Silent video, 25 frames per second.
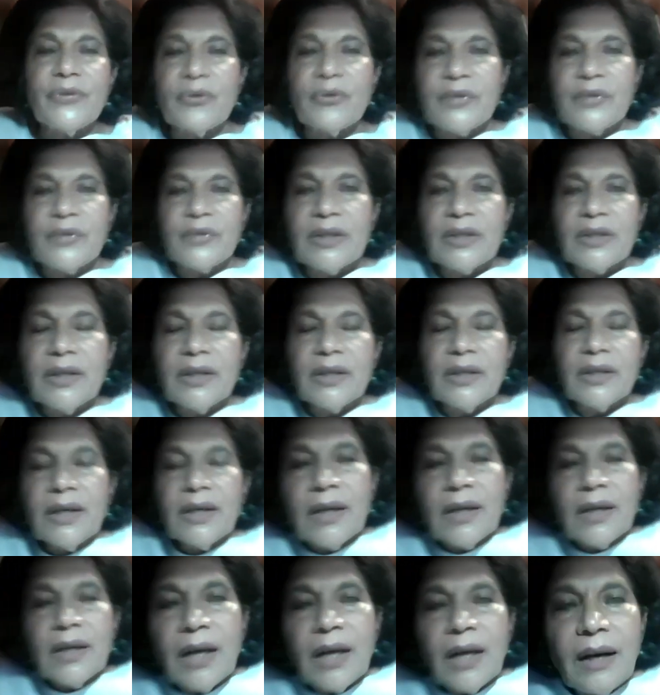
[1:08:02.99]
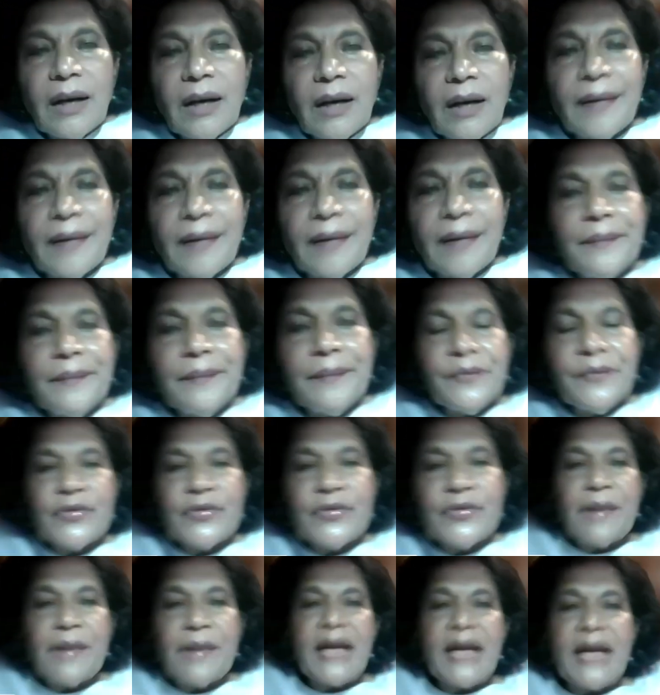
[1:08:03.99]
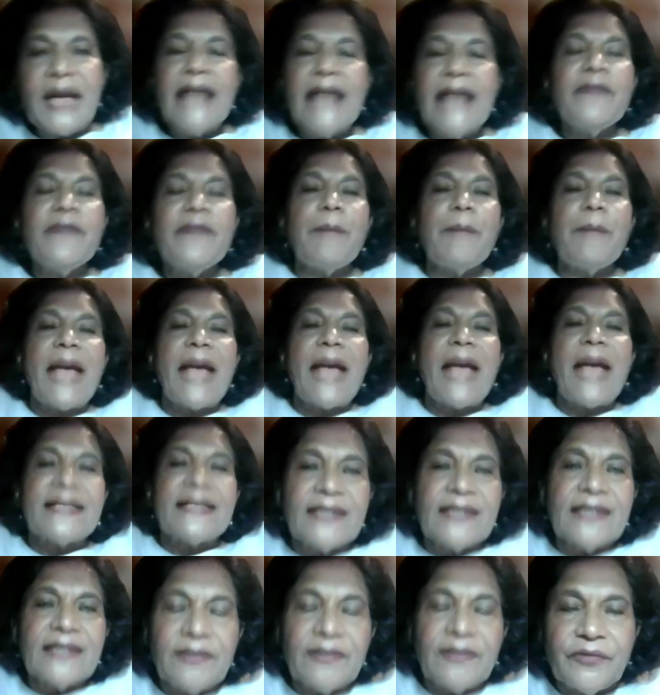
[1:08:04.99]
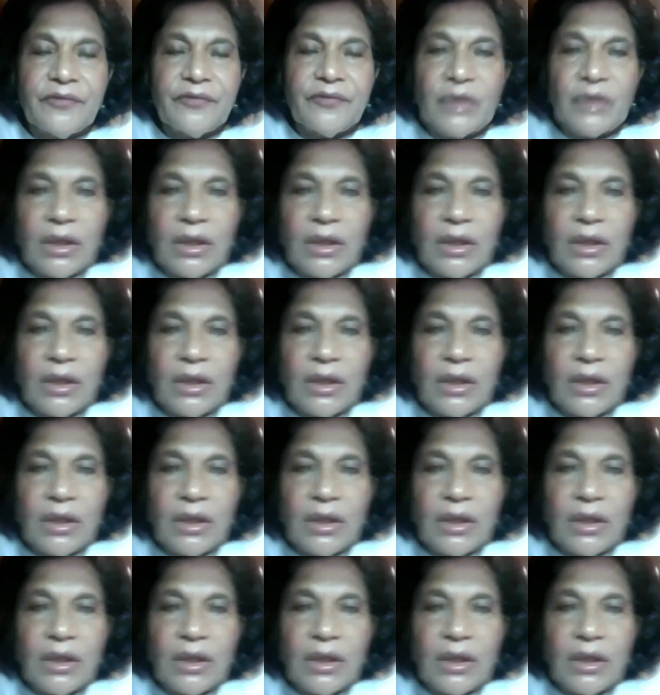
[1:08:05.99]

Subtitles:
of some kind of a passive,